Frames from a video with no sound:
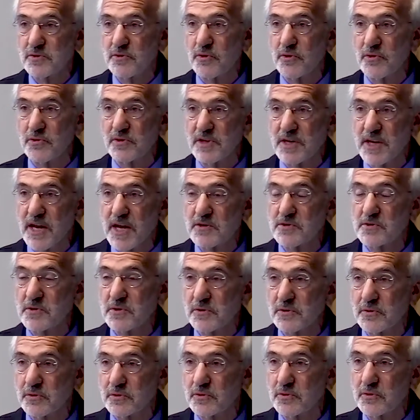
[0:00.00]

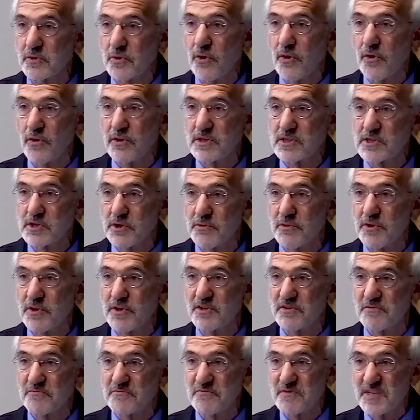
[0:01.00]
coordination, control, and so on,
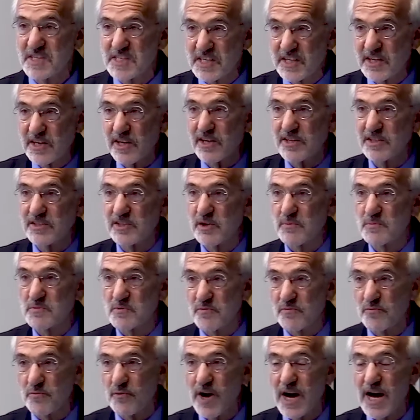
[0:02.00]
and physical in terms
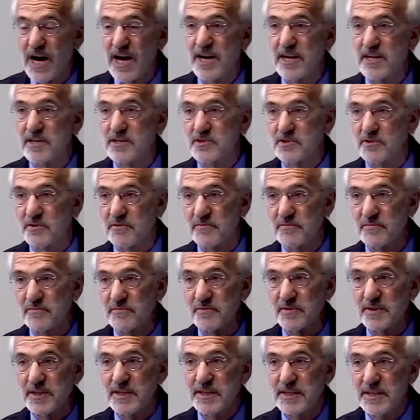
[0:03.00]
of wires,
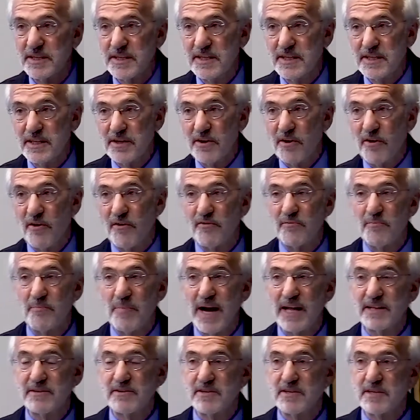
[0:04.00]
of
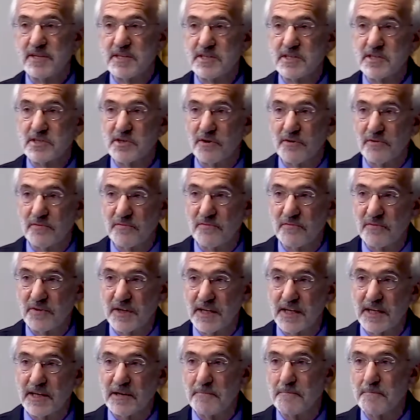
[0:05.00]
batteries,
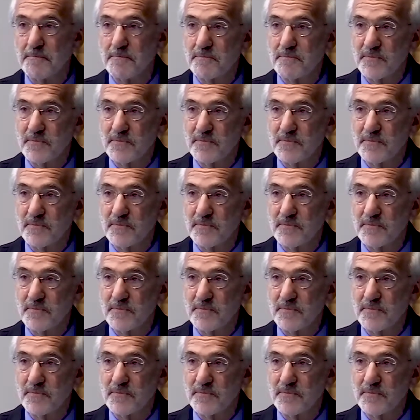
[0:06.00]
of